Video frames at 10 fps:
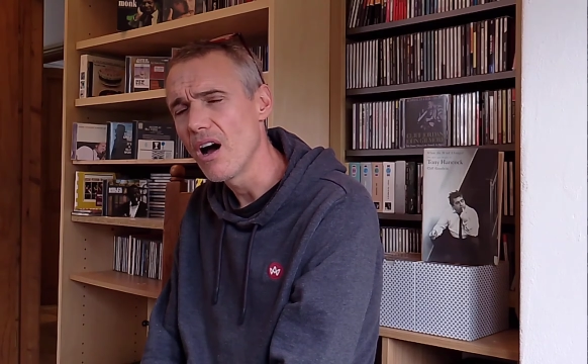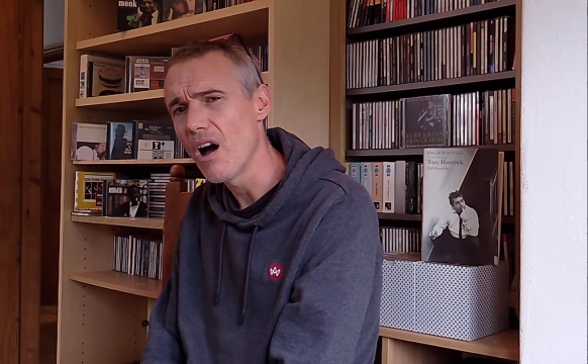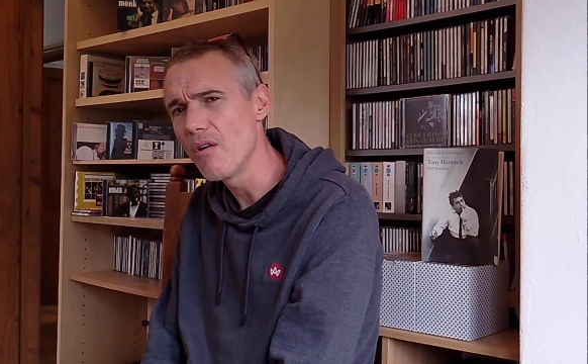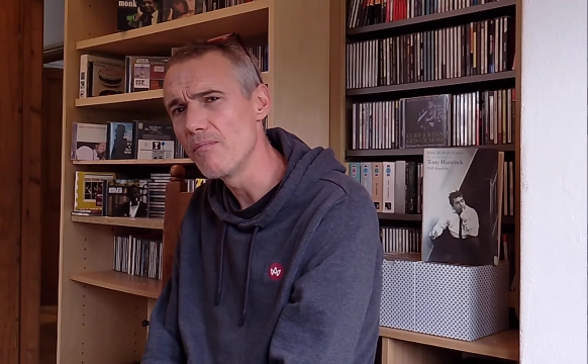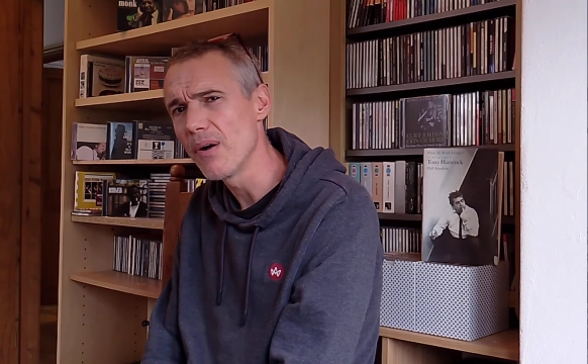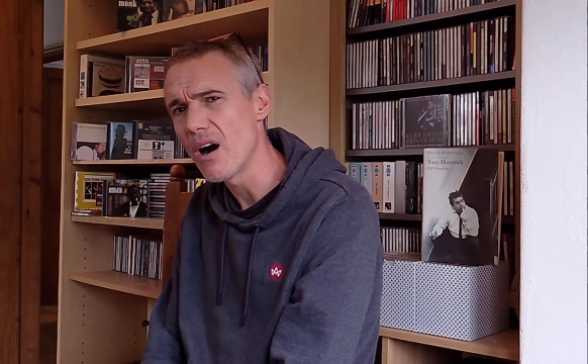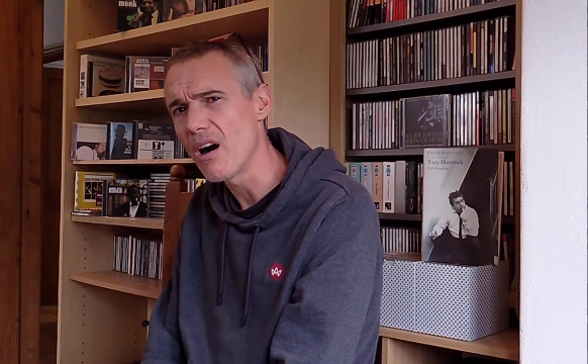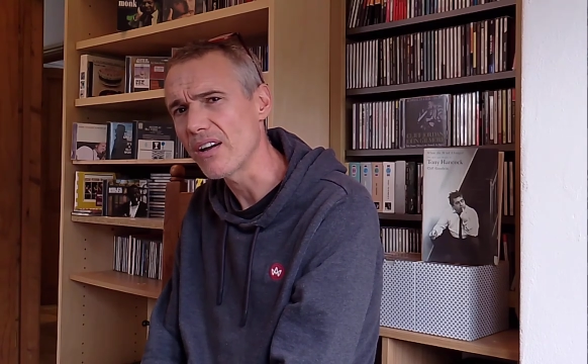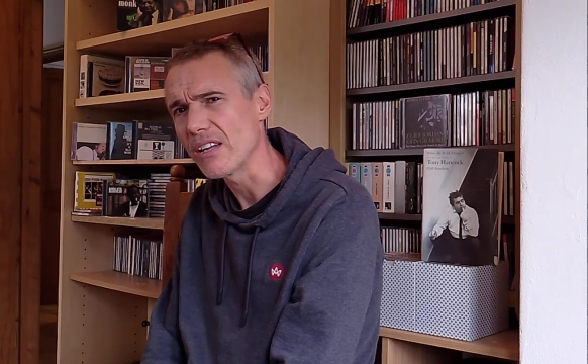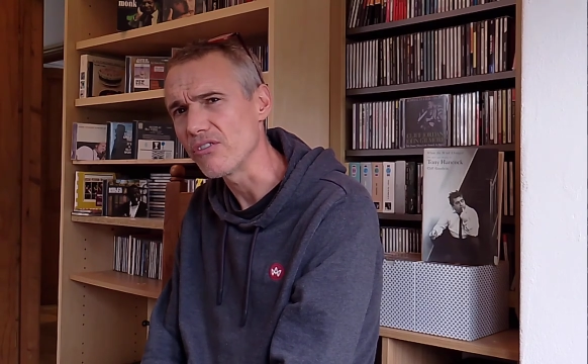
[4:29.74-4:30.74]
Home
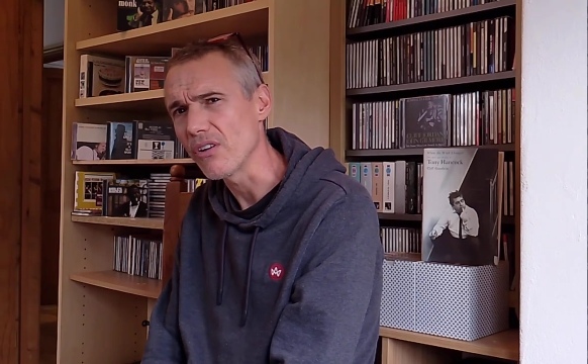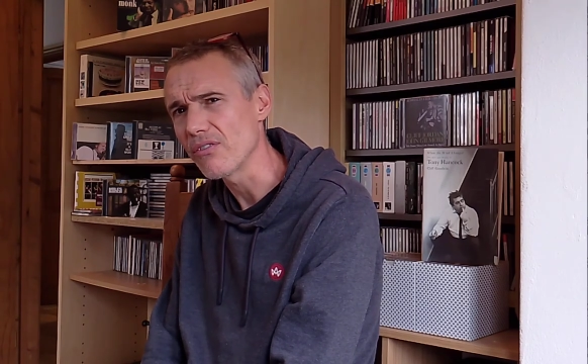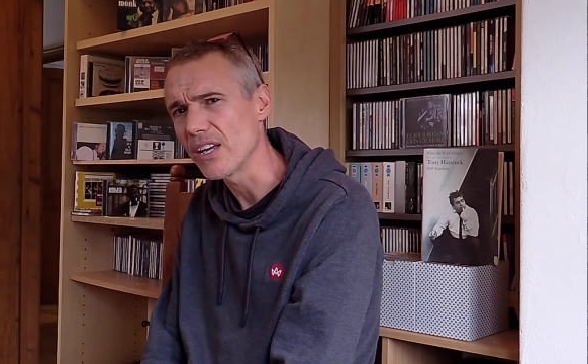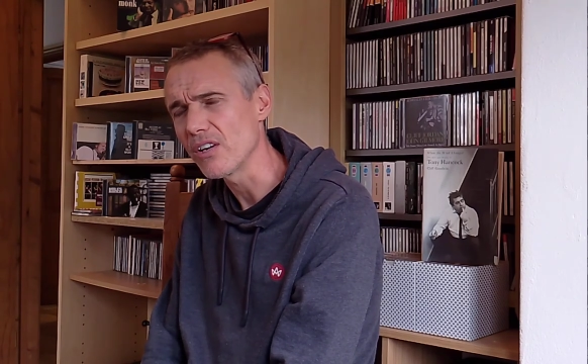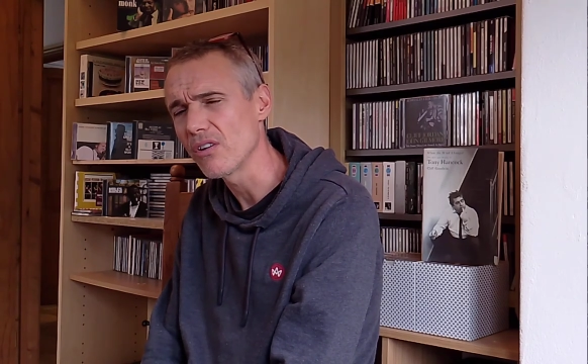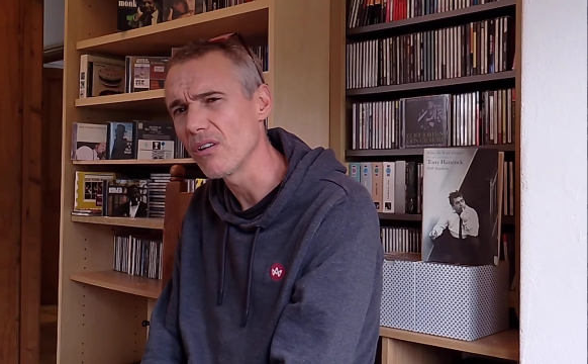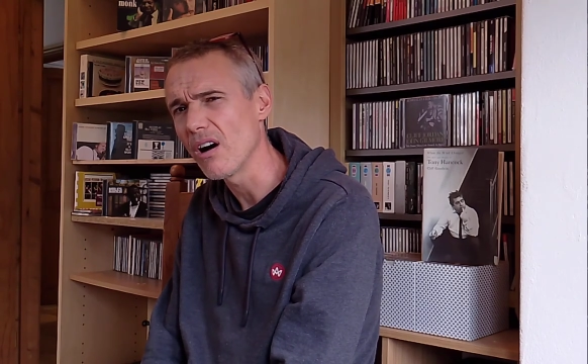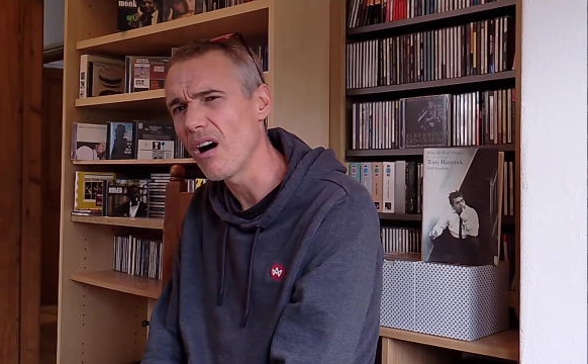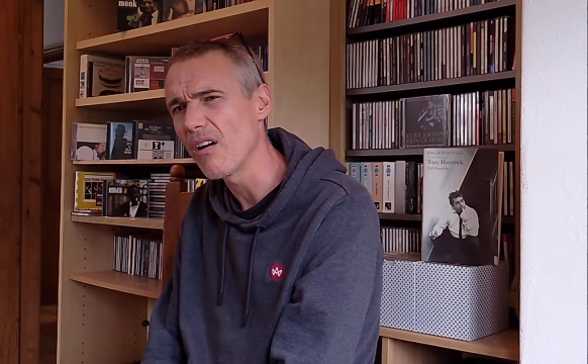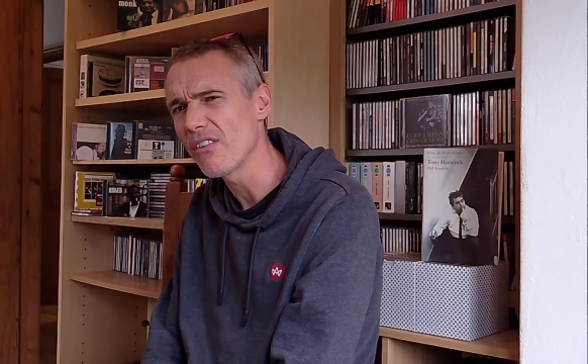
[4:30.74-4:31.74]
Bargains, I think,
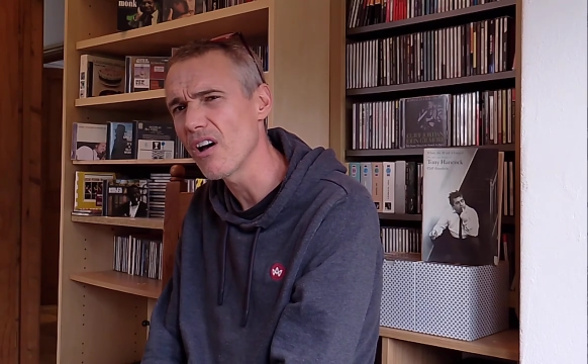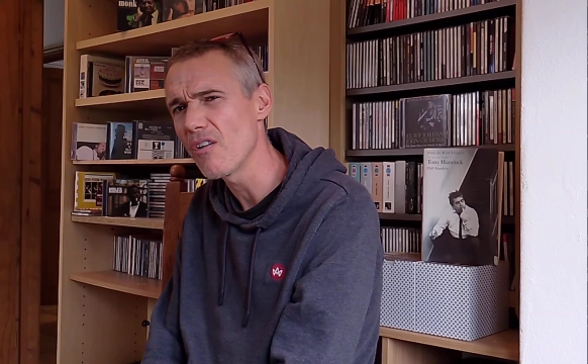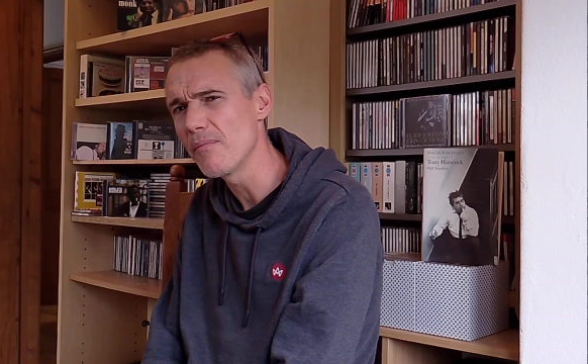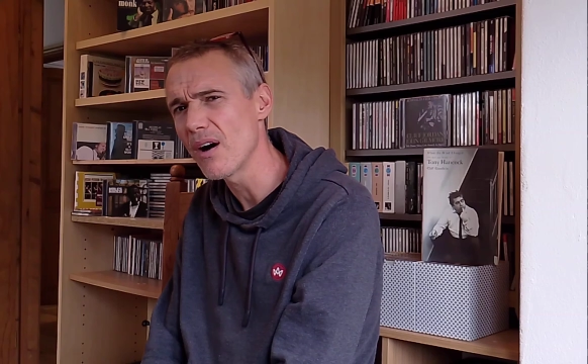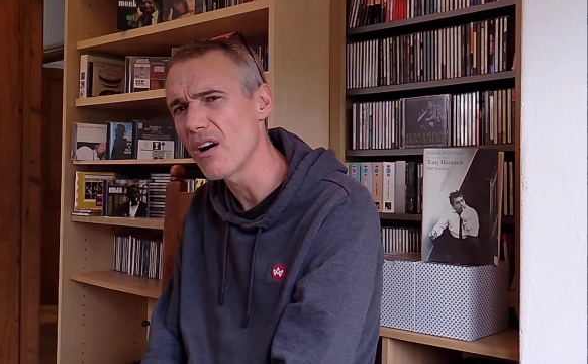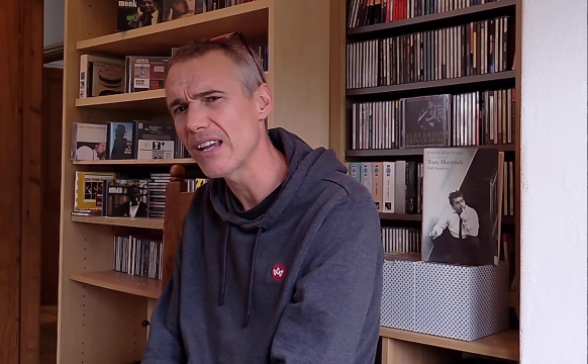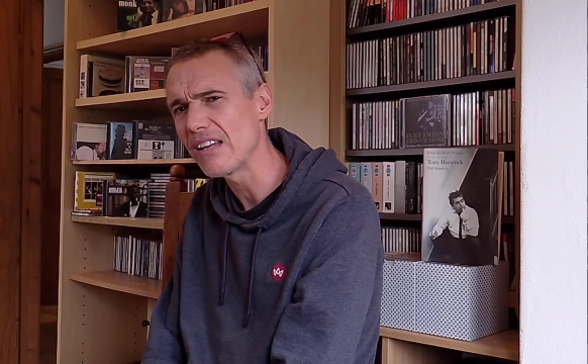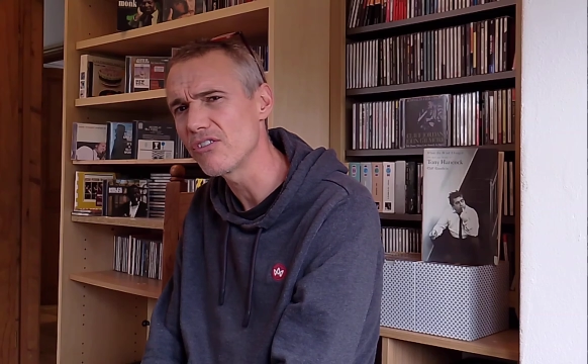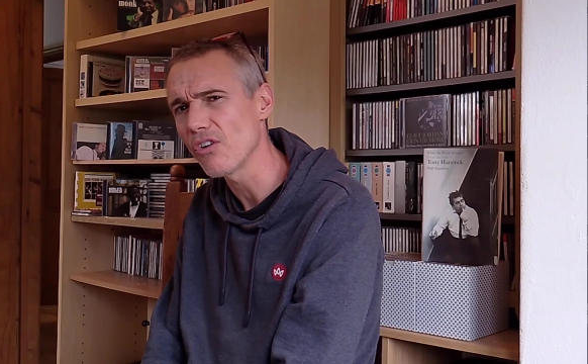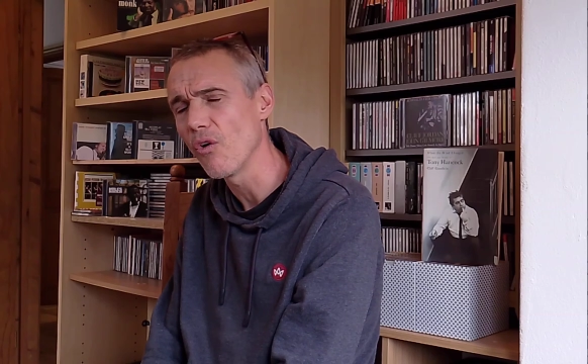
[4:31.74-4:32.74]
either Home
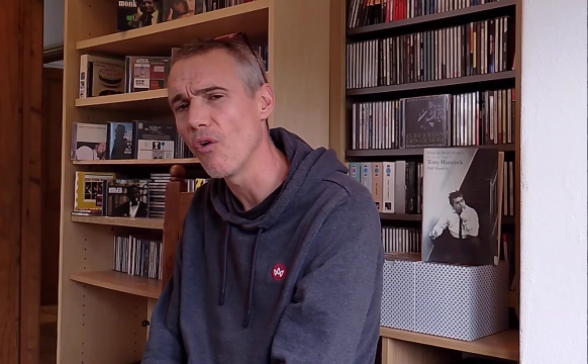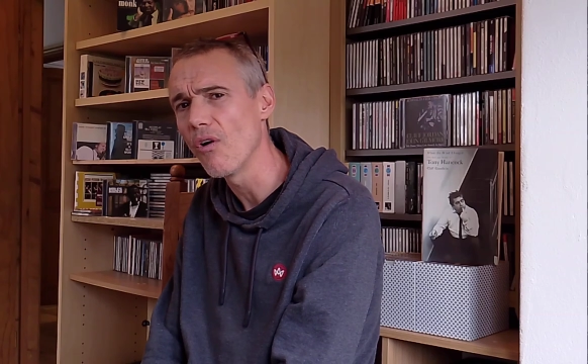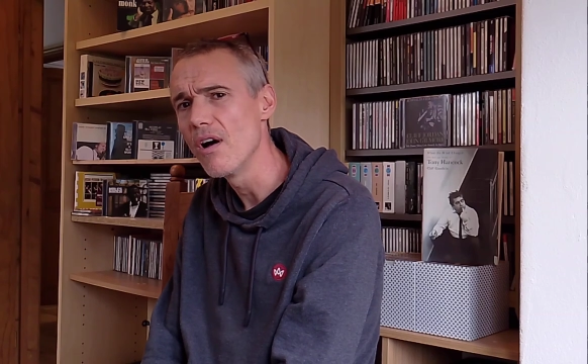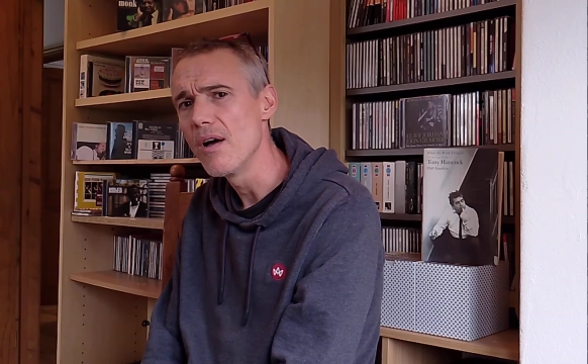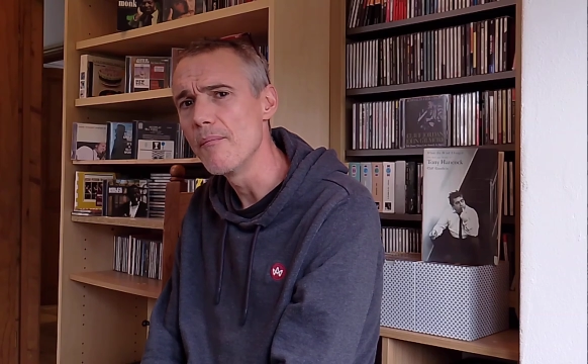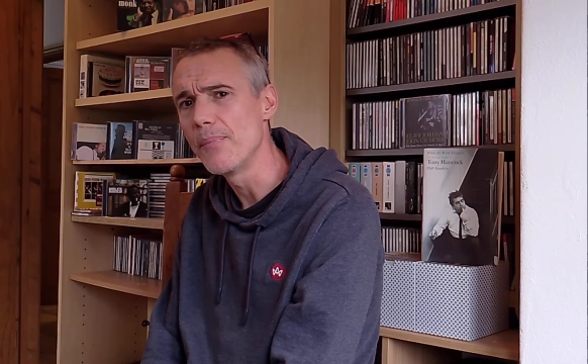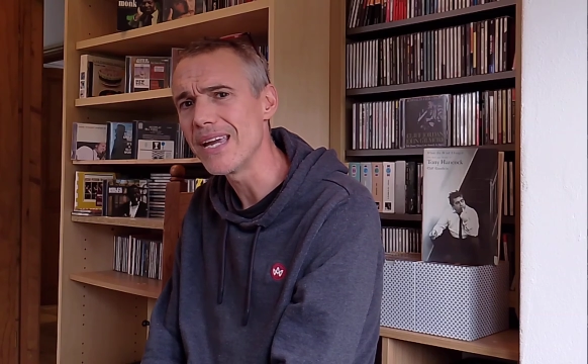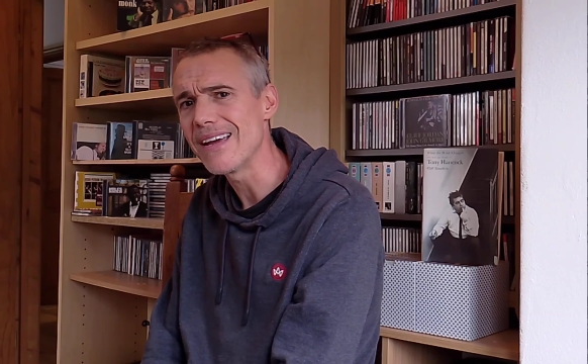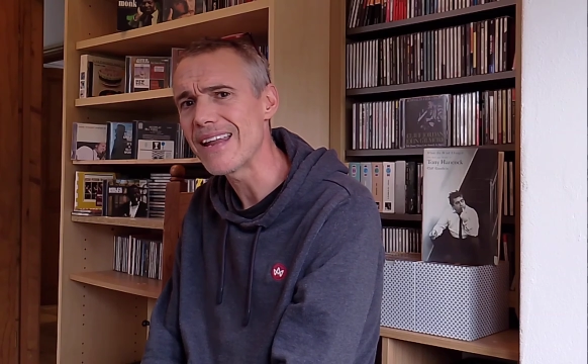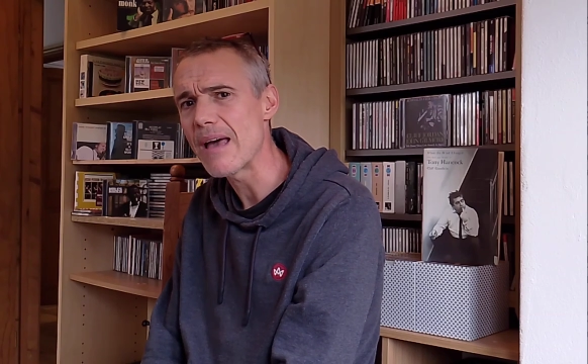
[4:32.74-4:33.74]
Bargains or
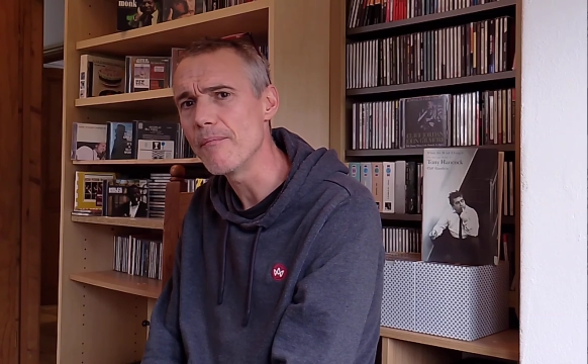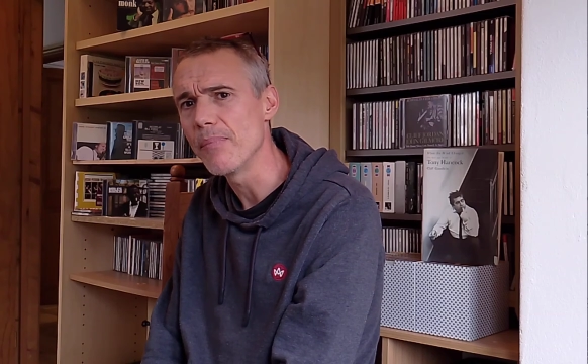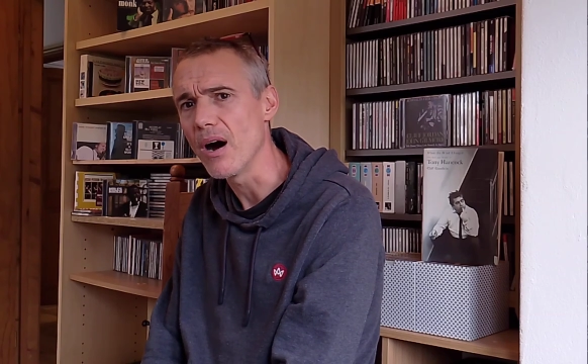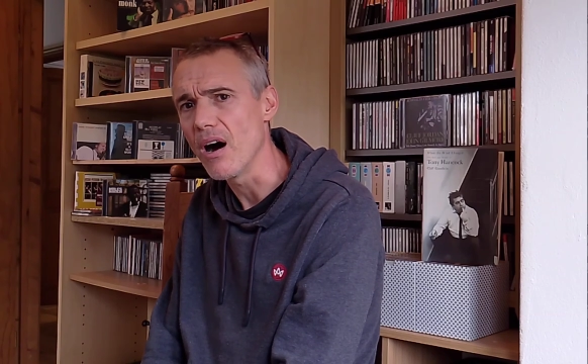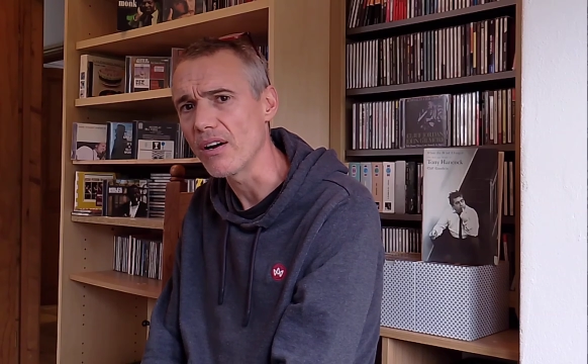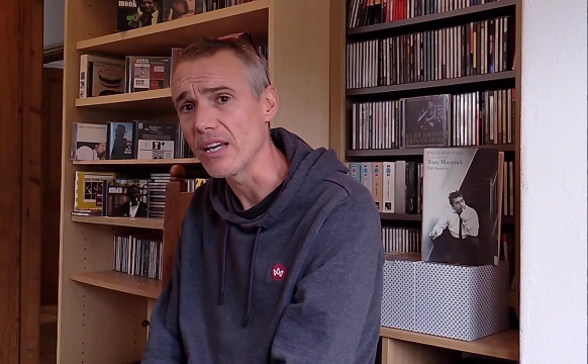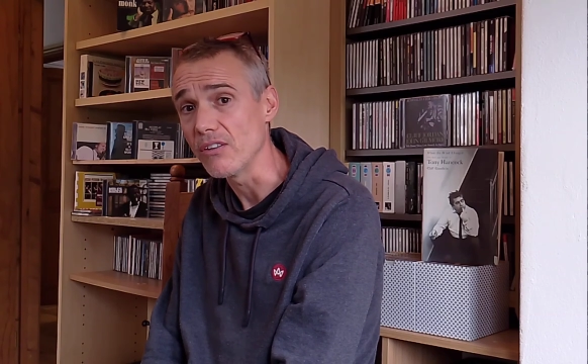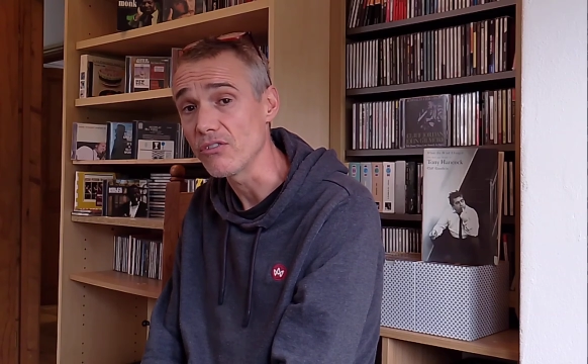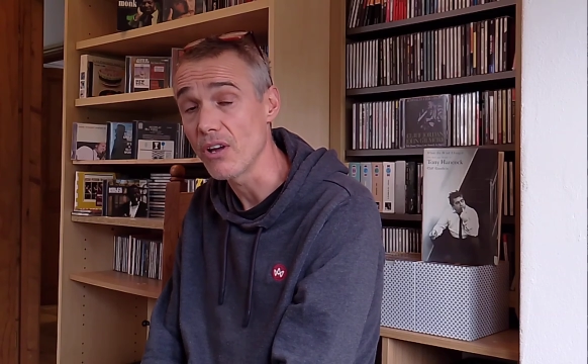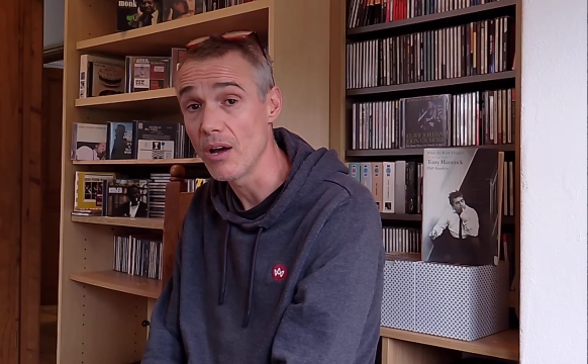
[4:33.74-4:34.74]
B&M Bargains.